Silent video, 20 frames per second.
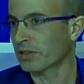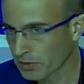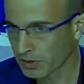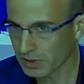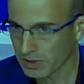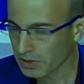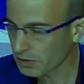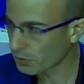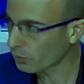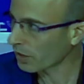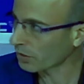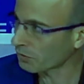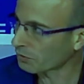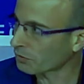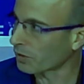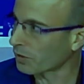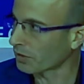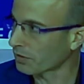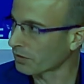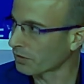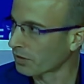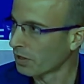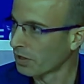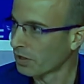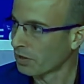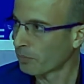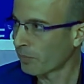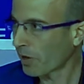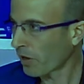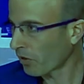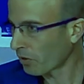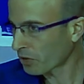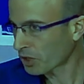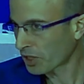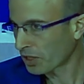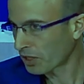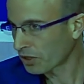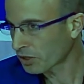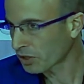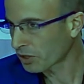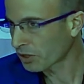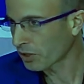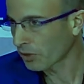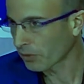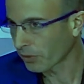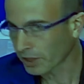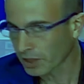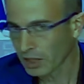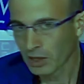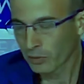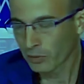So this is one front, biological engineering,